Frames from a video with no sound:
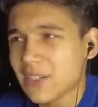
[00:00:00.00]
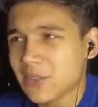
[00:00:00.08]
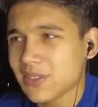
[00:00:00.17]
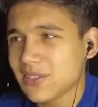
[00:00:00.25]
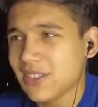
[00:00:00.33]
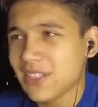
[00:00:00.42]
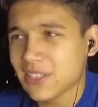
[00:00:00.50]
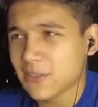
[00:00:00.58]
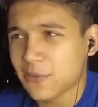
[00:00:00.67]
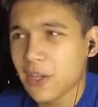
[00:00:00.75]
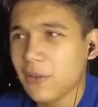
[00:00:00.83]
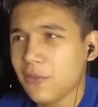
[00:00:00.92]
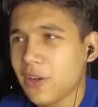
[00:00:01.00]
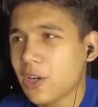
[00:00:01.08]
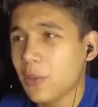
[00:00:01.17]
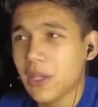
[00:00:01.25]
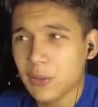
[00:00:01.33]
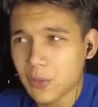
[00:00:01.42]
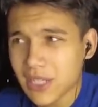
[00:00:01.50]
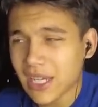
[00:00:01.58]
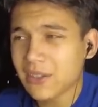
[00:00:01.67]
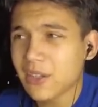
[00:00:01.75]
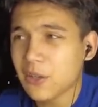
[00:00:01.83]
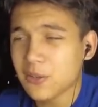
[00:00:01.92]
As you can see, this is very far away. You
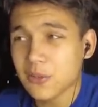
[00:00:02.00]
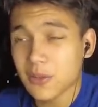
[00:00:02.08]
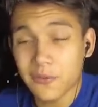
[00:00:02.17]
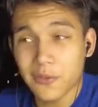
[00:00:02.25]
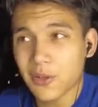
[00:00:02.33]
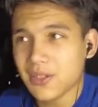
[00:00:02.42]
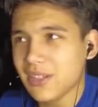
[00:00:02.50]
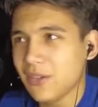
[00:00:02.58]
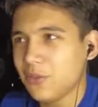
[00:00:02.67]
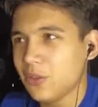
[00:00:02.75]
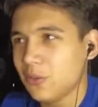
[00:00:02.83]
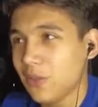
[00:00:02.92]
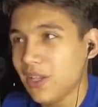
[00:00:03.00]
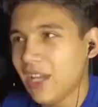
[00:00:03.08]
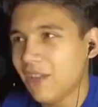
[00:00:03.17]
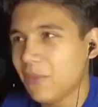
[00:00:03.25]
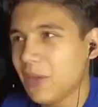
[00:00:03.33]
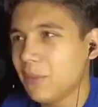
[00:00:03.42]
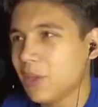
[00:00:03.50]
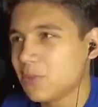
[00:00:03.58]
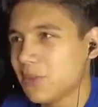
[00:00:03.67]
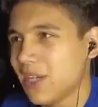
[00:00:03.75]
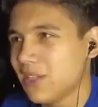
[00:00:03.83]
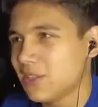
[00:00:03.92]
can go for it if you really have big balls,
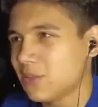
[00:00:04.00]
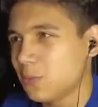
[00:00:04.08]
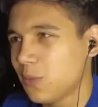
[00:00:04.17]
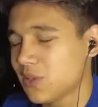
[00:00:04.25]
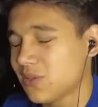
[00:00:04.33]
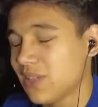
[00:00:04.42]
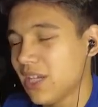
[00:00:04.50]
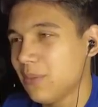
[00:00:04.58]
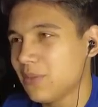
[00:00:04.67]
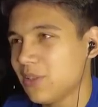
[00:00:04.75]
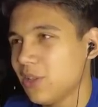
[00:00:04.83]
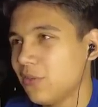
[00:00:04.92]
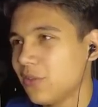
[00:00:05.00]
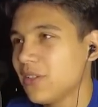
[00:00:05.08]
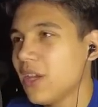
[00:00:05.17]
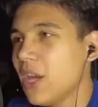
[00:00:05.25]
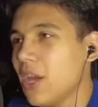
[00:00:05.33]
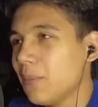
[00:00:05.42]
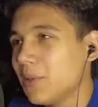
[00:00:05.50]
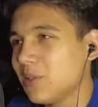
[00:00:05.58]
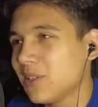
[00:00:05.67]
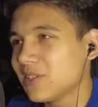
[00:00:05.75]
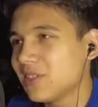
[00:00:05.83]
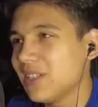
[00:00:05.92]
but I just wasn't able to go for it. But you
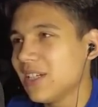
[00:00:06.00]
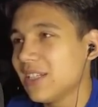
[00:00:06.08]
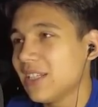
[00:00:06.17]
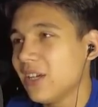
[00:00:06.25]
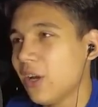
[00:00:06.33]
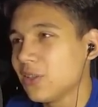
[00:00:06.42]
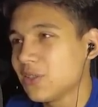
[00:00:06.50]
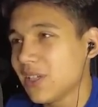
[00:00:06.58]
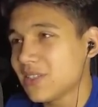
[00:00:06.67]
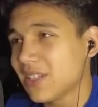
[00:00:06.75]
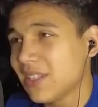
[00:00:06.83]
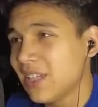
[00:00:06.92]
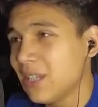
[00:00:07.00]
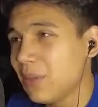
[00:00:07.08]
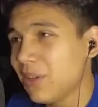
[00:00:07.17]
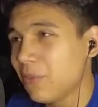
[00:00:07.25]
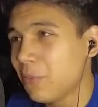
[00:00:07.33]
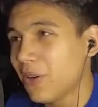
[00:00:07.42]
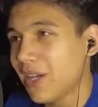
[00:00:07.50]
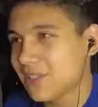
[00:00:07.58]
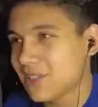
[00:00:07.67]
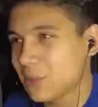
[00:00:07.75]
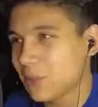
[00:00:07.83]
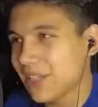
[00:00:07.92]
can see here that he also gets a little bit of a poor
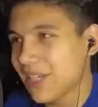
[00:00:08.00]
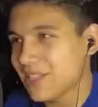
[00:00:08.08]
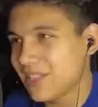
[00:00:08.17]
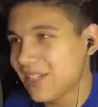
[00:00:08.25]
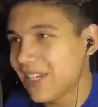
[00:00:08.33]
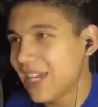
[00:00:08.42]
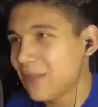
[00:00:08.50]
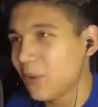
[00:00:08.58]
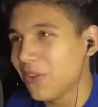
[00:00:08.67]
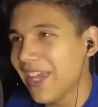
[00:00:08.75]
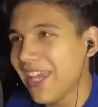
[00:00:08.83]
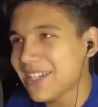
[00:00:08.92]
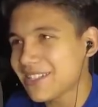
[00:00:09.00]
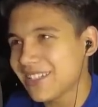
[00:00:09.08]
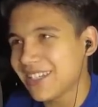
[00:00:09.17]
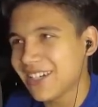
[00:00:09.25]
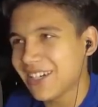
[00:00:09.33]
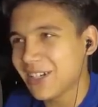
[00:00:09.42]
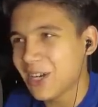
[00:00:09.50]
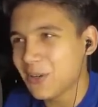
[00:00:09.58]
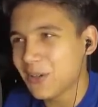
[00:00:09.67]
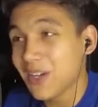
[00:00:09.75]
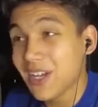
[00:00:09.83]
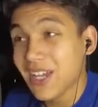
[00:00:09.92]
exit, so we can actually get him on exit here and
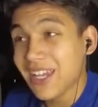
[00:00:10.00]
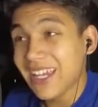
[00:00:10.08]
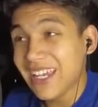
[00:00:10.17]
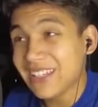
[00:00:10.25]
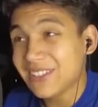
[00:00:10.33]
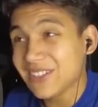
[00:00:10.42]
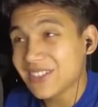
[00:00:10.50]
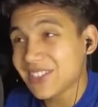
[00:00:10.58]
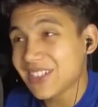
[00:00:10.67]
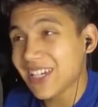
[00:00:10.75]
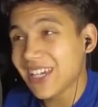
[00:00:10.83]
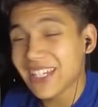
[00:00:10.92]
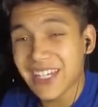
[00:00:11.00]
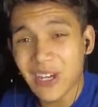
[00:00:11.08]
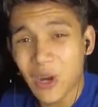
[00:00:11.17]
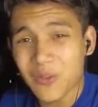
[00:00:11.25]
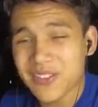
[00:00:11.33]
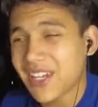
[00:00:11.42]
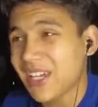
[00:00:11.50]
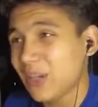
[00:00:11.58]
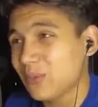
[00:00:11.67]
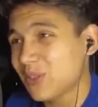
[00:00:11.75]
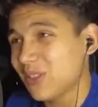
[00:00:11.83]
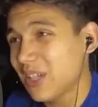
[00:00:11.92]
go into the chicane and overtake
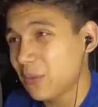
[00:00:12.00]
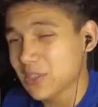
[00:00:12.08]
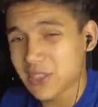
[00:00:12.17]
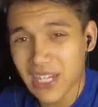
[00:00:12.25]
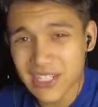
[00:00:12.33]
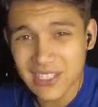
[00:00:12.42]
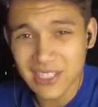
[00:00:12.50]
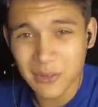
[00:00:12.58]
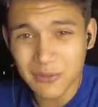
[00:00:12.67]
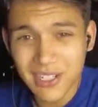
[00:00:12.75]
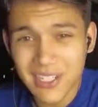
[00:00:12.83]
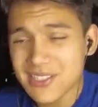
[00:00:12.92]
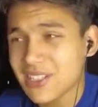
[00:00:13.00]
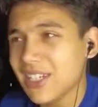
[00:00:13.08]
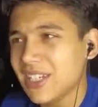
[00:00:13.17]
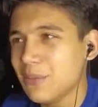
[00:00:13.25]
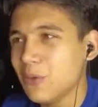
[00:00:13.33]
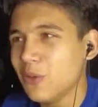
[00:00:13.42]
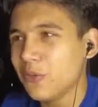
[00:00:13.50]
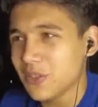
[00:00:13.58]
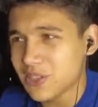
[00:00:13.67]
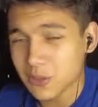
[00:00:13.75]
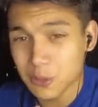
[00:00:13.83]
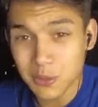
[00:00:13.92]
him. So that was actually a really cheeky move,
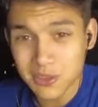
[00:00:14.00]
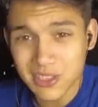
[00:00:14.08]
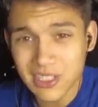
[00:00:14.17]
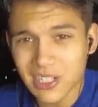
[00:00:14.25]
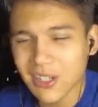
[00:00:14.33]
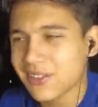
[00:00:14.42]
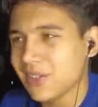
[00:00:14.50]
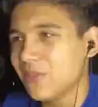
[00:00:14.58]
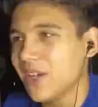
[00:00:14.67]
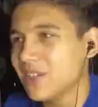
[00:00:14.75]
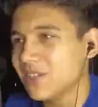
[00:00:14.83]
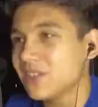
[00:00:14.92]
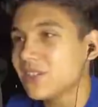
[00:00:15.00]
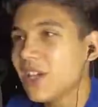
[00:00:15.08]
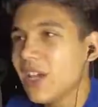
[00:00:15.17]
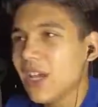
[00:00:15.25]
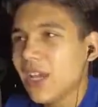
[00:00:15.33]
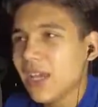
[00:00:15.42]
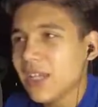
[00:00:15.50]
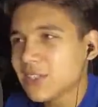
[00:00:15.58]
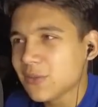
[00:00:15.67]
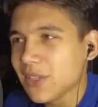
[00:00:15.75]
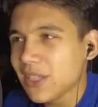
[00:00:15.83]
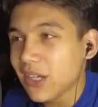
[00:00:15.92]
which you will see a lot in races. It's
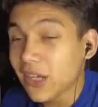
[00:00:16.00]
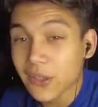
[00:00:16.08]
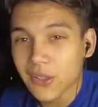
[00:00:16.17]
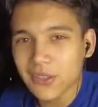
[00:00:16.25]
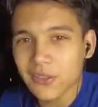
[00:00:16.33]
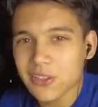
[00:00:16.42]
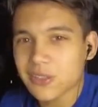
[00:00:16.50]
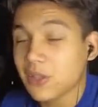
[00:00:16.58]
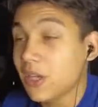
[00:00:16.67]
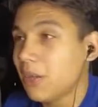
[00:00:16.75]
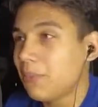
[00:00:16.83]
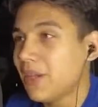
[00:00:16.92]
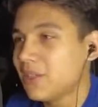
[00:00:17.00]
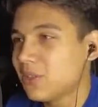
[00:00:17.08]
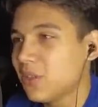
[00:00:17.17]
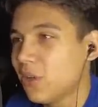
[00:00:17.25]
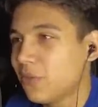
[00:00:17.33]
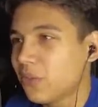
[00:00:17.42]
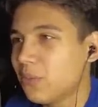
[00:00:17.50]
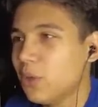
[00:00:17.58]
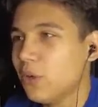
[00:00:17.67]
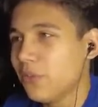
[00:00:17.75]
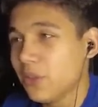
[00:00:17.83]
a really unorthodox place to go for a move.